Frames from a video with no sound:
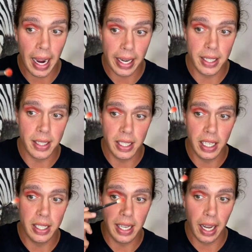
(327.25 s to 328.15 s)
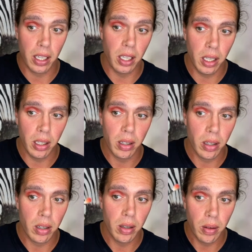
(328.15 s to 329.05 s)
I can see exactly
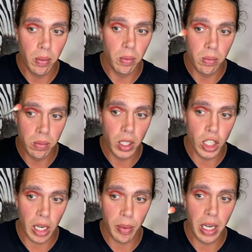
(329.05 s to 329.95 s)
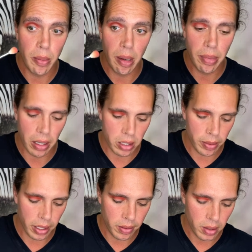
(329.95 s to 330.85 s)
the shape I need my brow to be.